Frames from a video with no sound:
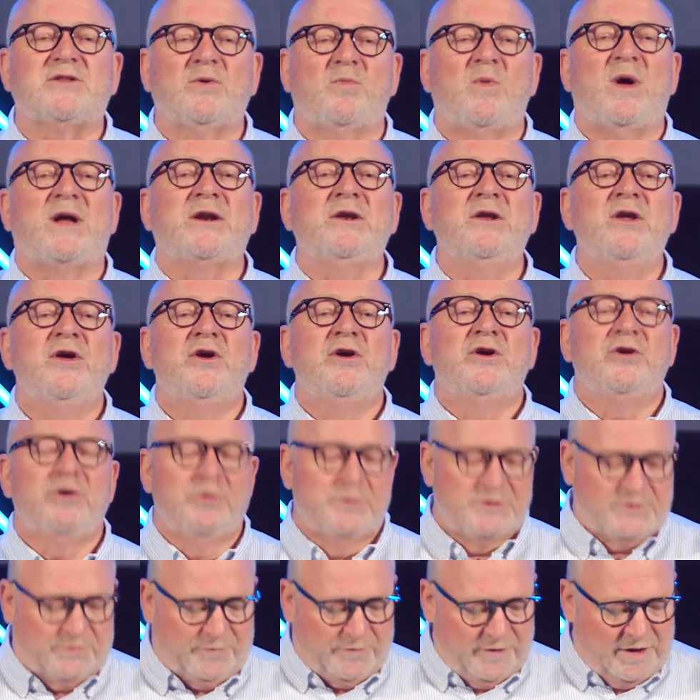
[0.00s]
the one
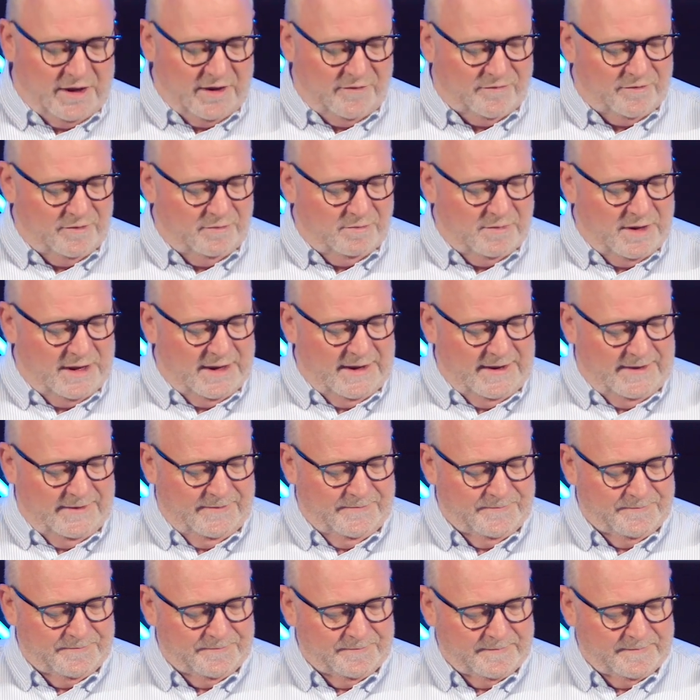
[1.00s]
who has forgiven me.